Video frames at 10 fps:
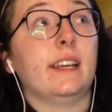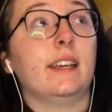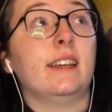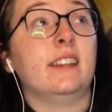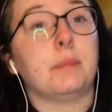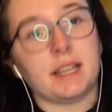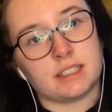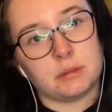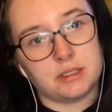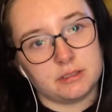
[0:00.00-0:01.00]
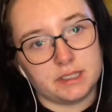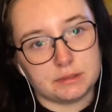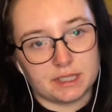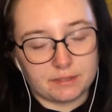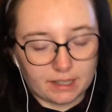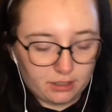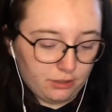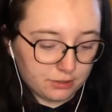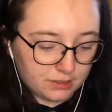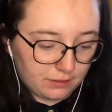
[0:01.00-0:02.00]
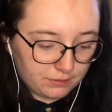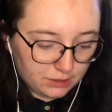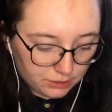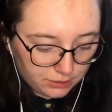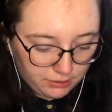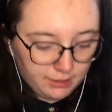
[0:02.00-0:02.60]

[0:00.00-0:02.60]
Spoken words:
in the past couple of weeks when I've had a lot of stuff to do,